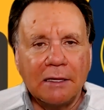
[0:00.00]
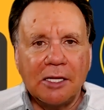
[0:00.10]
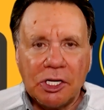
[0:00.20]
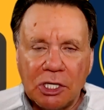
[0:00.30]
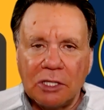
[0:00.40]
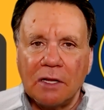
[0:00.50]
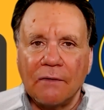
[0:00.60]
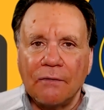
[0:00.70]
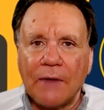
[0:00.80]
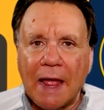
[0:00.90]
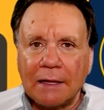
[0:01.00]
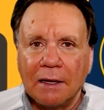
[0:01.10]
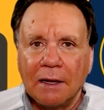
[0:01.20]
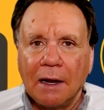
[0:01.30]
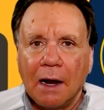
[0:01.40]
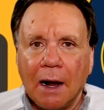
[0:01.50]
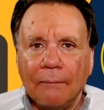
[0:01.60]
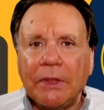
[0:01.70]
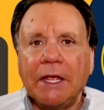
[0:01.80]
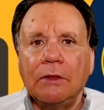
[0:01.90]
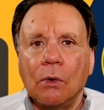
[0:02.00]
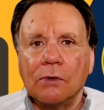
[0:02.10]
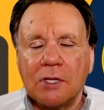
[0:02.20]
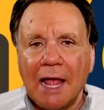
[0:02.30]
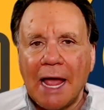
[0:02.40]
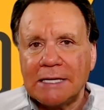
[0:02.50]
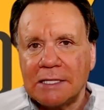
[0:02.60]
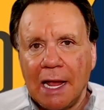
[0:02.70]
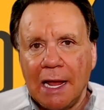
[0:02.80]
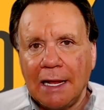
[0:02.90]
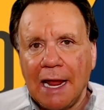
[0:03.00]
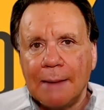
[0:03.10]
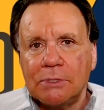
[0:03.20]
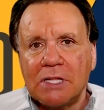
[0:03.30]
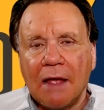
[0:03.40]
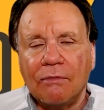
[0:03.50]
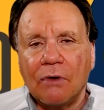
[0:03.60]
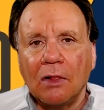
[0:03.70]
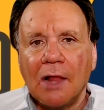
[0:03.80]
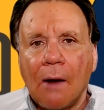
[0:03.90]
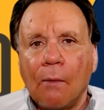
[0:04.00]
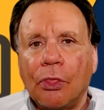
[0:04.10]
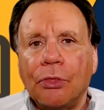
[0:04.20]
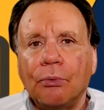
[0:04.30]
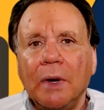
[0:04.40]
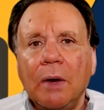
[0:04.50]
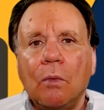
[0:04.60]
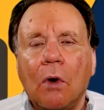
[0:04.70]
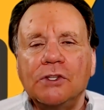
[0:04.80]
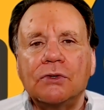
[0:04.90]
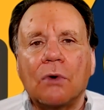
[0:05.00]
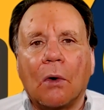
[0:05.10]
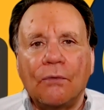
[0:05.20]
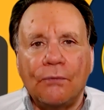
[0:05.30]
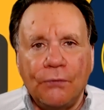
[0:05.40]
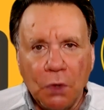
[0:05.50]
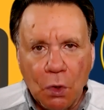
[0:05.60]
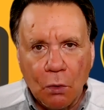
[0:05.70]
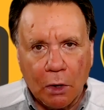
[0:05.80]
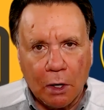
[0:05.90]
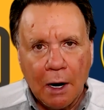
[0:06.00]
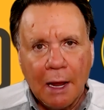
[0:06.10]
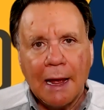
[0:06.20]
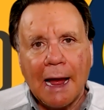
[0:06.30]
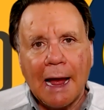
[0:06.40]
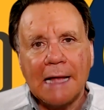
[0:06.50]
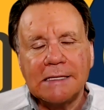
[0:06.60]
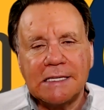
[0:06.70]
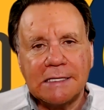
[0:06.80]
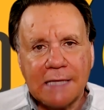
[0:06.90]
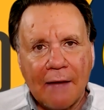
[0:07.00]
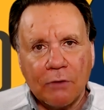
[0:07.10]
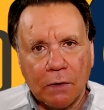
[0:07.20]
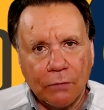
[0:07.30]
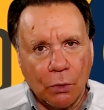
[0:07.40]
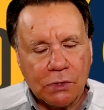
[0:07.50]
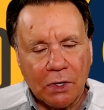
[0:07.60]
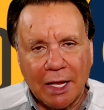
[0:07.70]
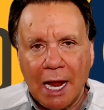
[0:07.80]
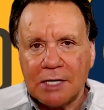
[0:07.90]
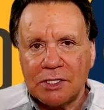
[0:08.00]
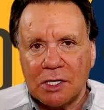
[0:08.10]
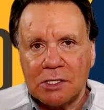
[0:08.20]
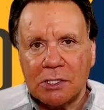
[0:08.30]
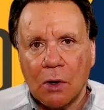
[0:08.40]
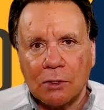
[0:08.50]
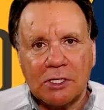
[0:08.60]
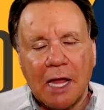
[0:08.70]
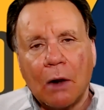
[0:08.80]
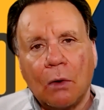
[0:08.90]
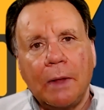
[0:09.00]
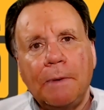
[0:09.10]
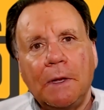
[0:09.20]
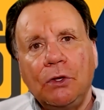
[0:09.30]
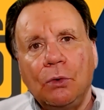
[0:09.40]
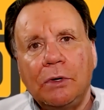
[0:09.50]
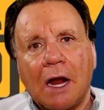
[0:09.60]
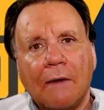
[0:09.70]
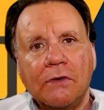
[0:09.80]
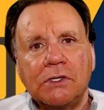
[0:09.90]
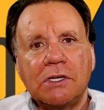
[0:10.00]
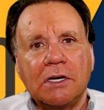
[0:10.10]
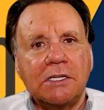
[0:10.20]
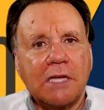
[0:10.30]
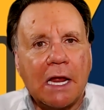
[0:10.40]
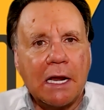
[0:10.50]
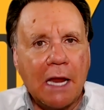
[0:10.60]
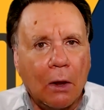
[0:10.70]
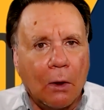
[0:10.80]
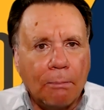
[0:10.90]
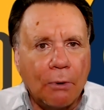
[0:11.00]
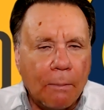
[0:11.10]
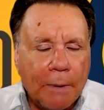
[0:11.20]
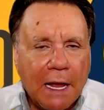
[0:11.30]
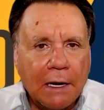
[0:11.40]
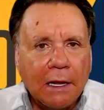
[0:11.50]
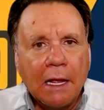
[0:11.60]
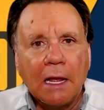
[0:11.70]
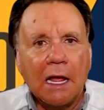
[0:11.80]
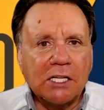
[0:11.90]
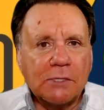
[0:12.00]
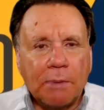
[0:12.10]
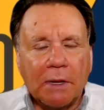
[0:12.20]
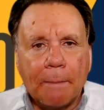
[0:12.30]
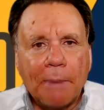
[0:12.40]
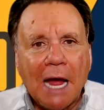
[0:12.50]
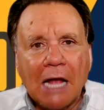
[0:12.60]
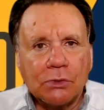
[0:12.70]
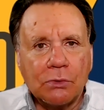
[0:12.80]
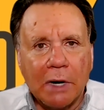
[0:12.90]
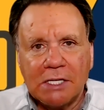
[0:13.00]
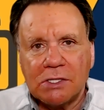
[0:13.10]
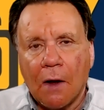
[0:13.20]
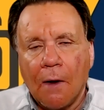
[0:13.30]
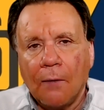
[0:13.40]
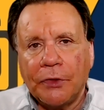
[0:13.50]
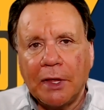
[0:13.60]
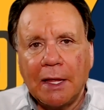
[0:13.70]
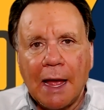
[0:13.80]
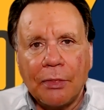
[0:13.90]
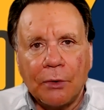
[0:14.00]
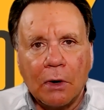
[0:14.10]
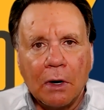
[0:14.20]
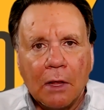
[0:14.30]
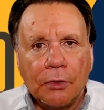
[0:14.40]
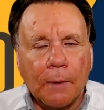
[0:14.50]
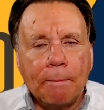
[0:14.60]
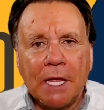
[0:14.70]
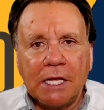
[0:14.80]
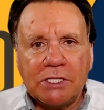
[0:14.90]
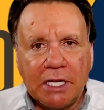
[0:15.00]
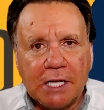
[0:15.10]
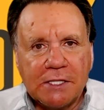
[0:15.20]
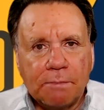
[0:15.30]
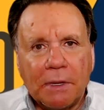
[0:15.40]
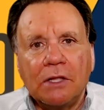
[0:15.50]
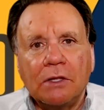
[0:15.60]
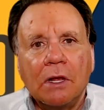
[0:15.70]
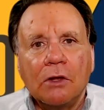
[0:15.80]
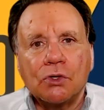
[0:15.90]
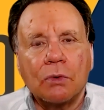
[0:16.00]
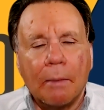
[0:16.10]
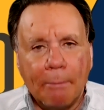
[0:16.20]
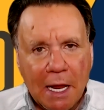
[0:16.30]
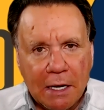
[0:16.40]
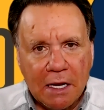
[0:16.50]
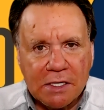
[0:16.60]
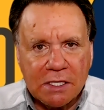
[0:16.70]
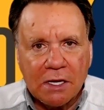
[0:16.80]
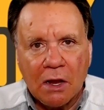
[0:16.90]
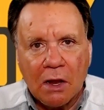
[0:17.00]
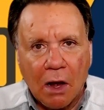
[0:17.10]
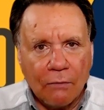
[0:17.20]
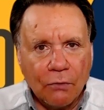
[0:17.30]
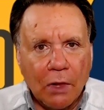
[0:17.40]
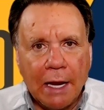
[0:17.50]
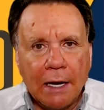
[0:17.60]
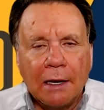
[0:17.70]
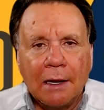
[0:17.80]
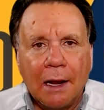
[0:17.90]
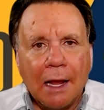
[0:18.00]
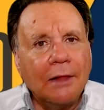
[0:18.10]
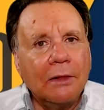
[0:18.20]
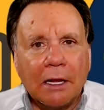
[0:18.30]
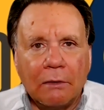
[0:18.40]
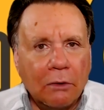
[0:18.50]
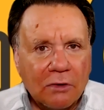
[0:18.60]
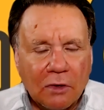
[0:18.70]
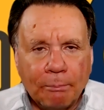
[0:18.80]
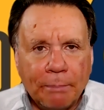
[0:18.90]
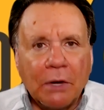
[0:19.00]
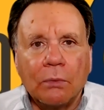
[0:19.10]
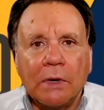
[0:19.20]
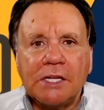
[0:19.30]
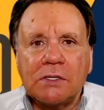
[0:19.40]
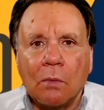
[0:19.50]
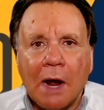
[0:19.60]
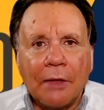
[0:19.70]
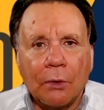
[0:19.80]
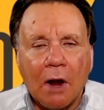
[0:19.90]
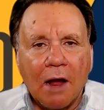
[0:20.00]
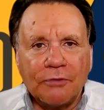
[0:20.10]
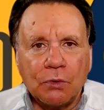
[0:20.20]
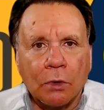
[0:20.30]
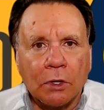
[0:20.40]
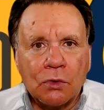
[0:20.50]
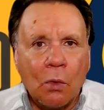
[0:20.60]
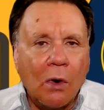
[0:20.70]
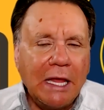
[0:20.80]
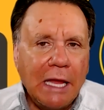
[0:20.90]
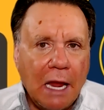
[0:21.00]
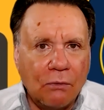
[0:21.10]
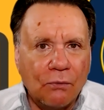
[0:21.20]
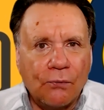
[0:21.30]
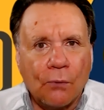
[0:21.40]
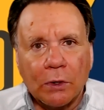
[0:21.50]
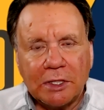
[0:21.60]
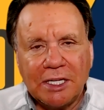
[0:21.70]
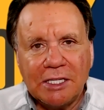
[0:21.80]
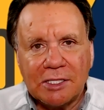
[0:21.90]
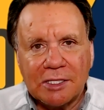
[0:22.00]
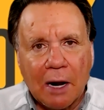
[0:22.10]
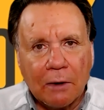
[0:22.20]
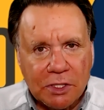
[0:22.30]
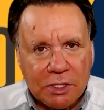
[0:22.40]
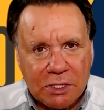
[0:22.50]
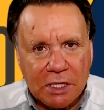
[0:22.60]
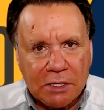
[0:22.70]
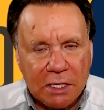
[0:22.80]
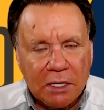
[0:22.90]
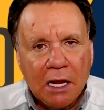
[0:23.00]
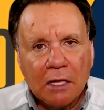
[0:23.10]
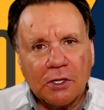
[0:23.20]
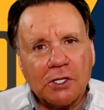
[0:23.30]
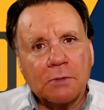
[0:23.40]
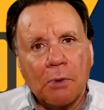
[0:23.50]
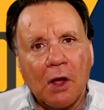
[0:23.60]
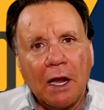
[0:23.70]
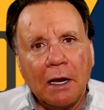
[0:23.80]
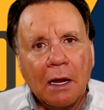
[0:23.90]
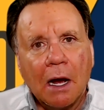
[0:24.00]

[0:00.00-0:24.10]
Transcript: addition to the fact, in those last eight games, they've allowed three runs or fewer on seven of those occasions. So it's not only been Yu Darvish in the San Diego bullpen, it's been the Padres altogether. Their pitching has been tremendous of late. And it's a big reason why they're off to a 28-14 start this season, despite